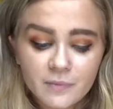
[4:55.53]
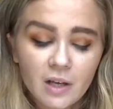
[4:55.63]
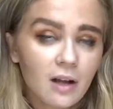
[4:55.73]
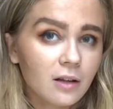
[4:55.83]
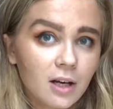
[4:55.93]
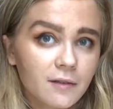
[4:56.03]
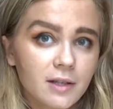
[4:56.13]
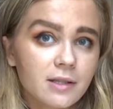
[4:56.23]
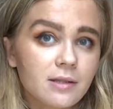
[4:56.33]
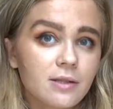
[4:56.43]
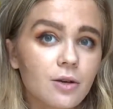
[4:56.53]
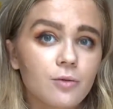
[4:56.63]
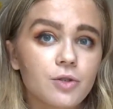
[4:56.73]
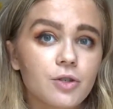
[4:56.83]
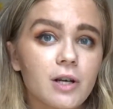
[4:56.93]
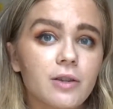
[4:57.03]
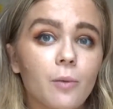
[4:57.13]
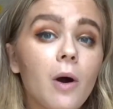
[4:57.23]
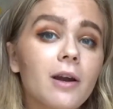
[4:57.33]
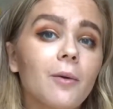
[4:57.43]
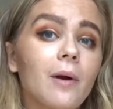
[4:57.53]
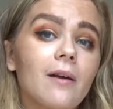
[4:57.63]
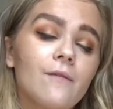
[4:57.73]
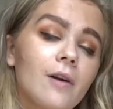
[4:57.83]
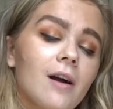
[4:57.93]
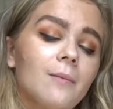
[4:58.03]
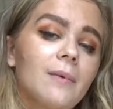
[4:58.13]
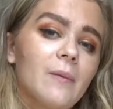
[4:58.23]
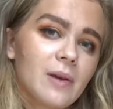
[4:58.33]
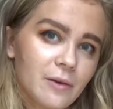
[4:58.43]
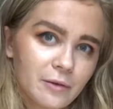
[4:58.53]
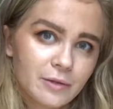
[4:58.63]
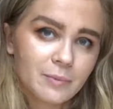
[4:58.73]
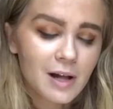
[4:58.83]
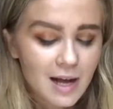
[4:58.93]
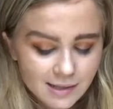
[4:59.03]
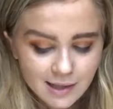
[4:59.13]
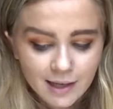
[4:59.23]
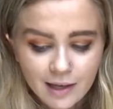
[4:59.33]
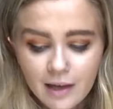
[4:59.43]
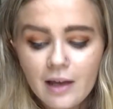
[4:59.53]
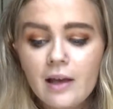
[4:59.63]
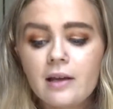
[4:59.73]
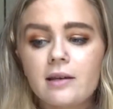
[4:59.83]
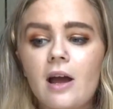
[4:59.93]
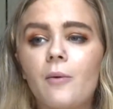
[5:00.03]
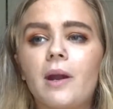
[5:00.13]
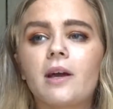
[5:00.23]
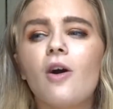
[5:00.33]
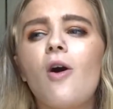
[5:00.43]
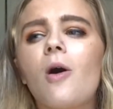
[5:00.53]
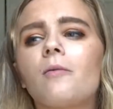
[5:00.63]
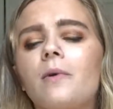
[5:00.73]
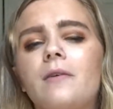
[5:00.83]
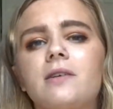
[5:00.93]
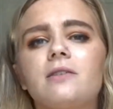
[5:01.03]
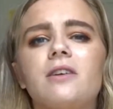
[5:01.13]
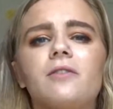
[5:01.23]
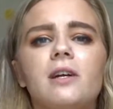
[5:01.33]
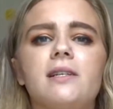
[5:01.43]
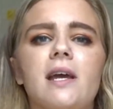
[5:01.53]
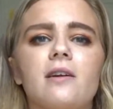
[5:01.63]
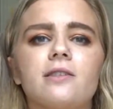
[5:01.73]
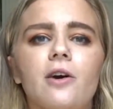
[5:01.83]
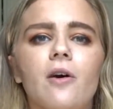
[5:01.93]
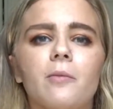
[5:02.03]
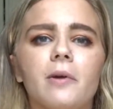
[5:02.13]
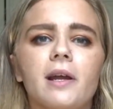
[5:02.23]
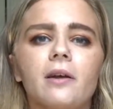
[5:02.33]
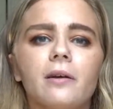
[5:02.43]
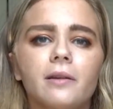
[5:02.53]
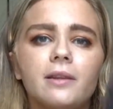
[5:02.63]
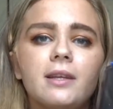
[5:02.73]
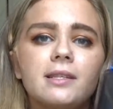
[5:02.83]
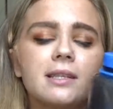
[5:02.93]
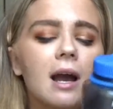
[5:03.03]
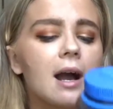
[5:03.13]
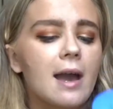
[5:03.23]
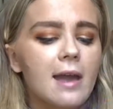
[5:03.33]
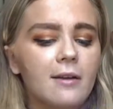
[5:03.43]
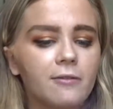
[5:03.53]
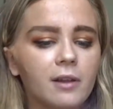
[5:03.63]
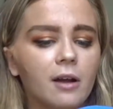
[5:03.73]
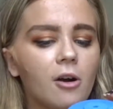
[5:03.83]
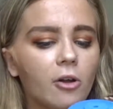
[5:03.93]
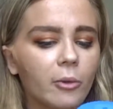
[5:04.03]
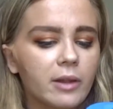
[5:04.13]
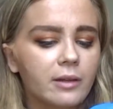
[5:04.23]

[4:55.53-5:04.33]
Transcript: a lot of us don't drink the water where I'm from, and we use plastic. Now when I go home, if it's only for a day or so, I'll bring this guy, fill it all the way to